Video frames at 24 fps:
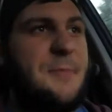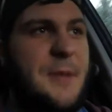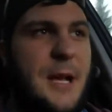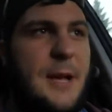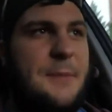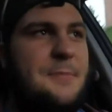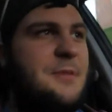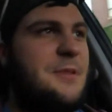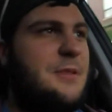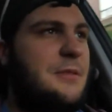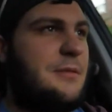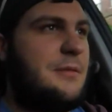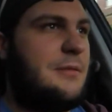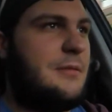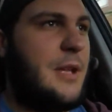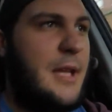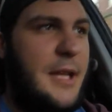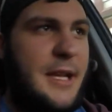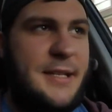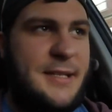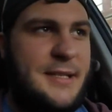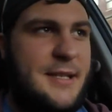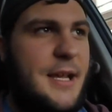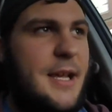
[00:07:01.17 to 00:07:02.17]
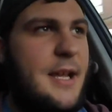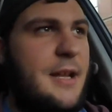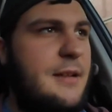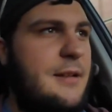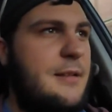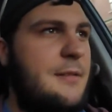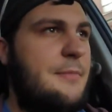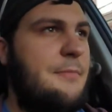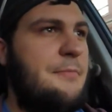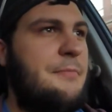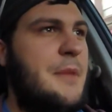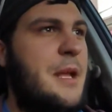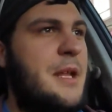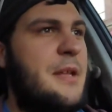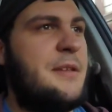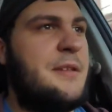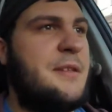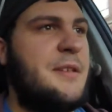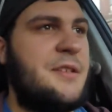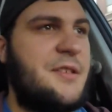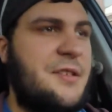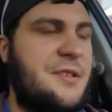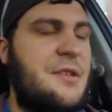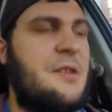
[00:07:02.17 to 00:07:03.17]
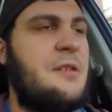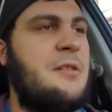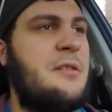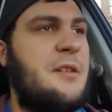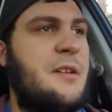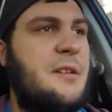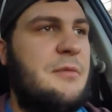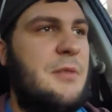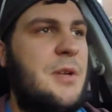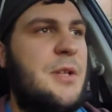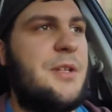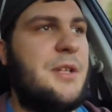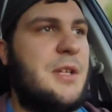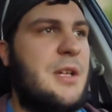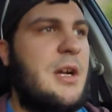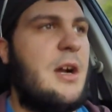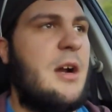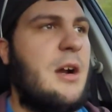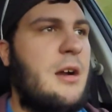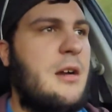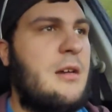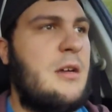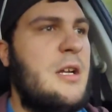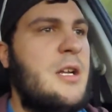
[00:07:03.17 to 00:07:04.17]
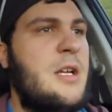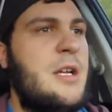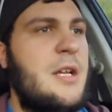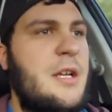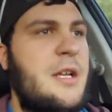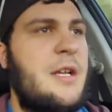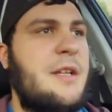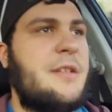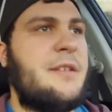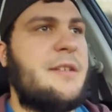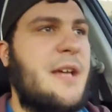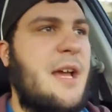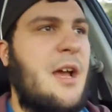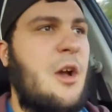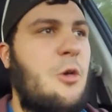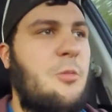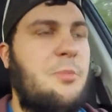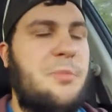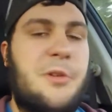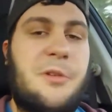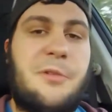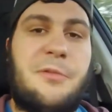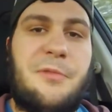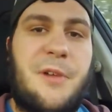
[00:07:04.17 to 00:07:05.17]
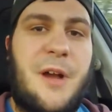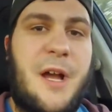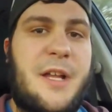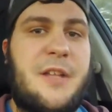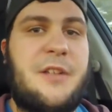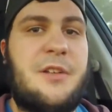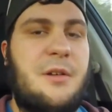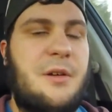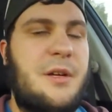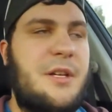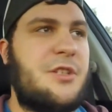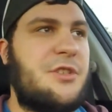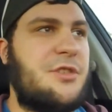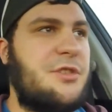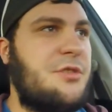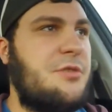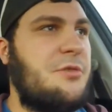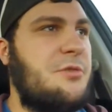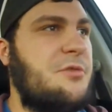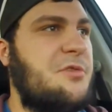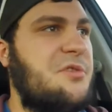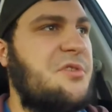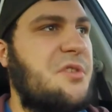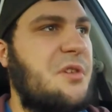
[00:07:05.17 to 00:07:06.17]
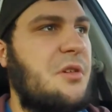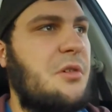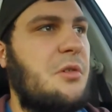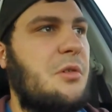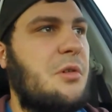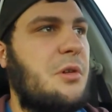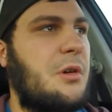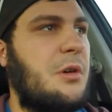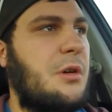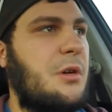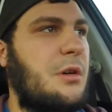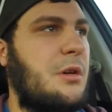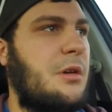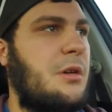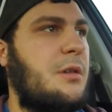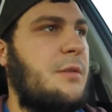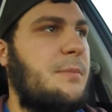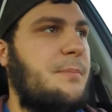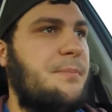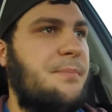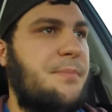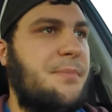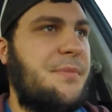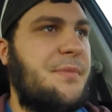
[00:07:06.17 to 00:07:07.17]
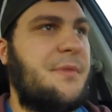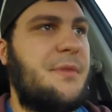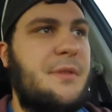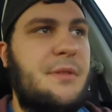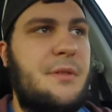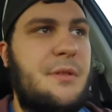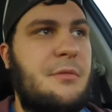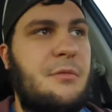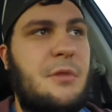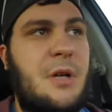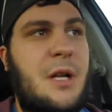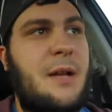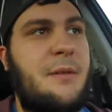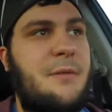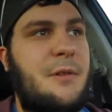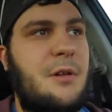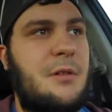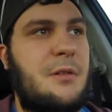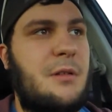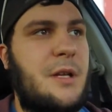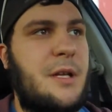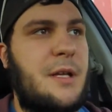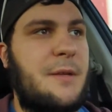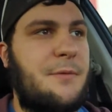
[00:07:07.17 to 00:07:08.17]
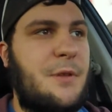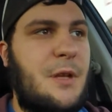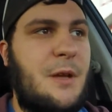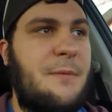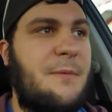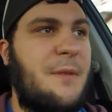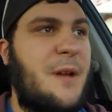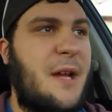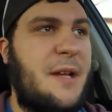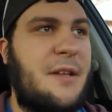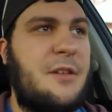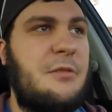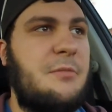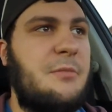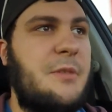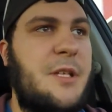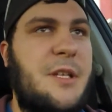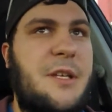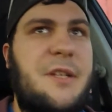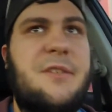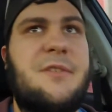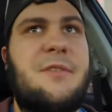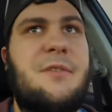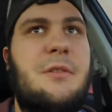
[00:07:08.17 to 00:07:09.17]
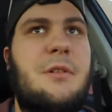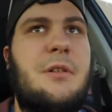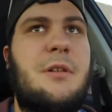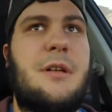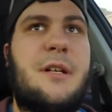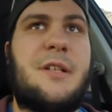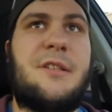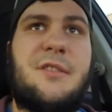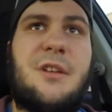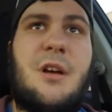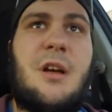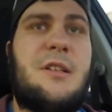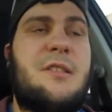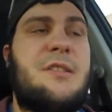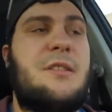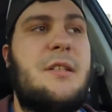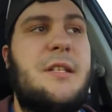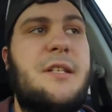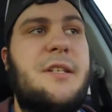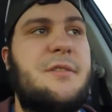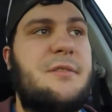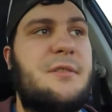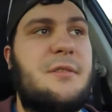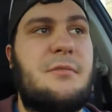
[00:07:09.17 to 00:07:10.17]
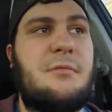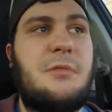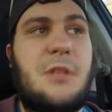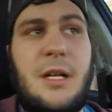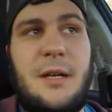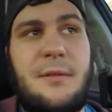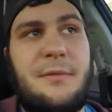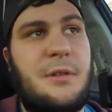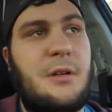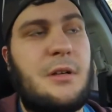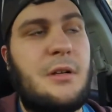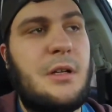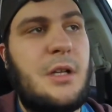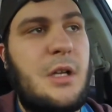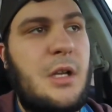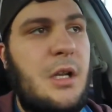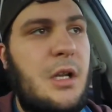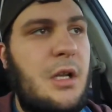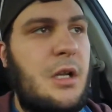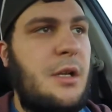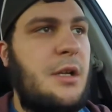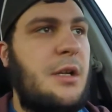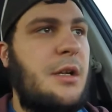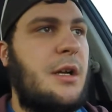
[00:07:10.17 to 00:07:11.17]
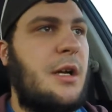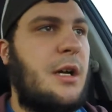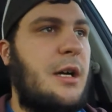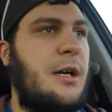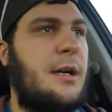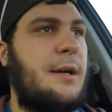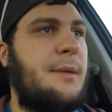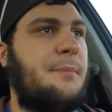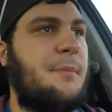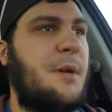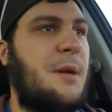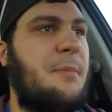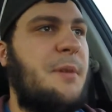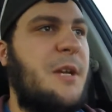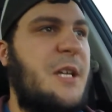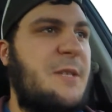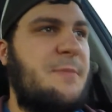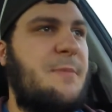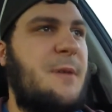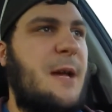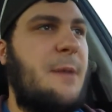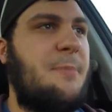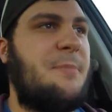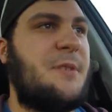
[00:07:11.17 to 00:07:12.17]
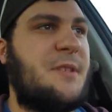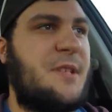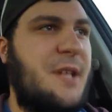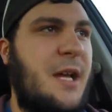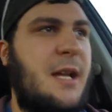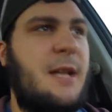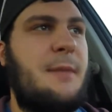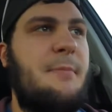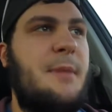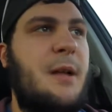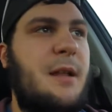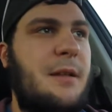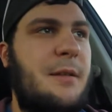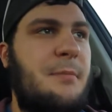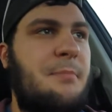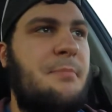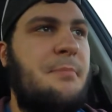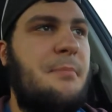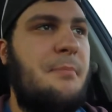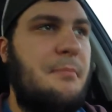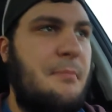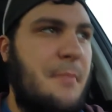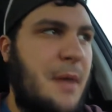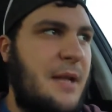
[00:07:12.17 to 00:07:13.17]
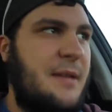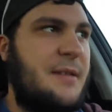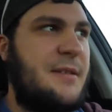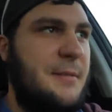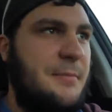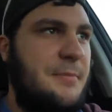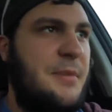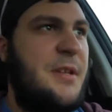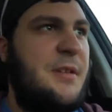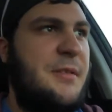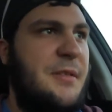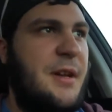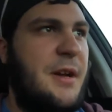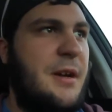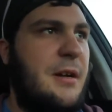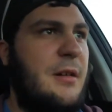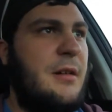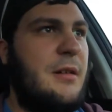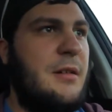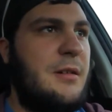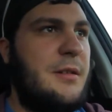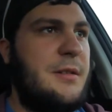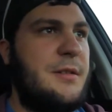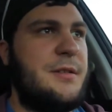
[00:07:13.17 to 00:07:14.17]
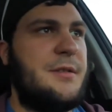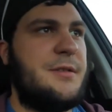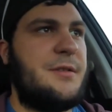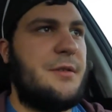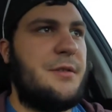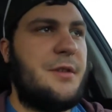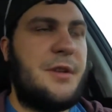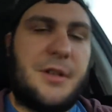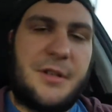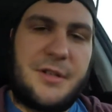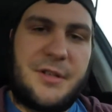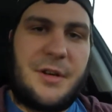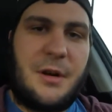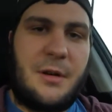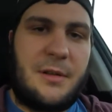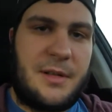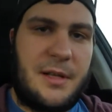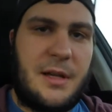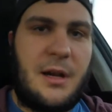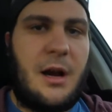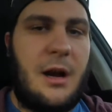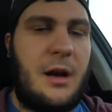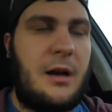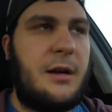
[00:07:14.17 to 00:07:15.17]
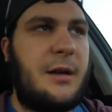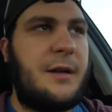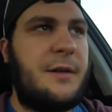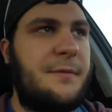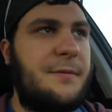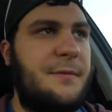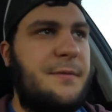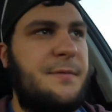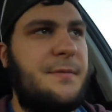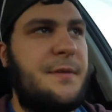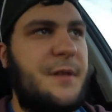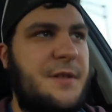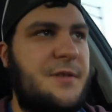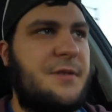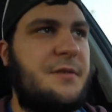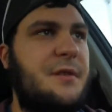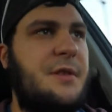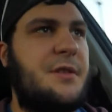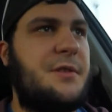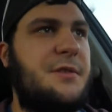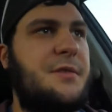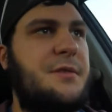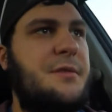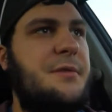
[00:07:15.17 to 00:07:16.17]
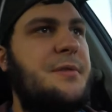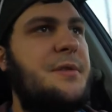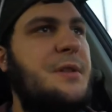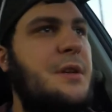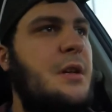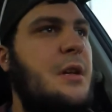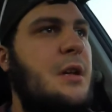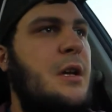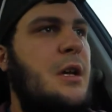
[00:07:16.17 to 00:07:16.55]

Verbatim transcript: Maps, like I said, meant to start and run the car to help you find your issues or whatever, like if you have vacuum leaks or exhaust leaks or whatever. Um, a base map is kind of me- meant to be there so you can start the car and fix your issues.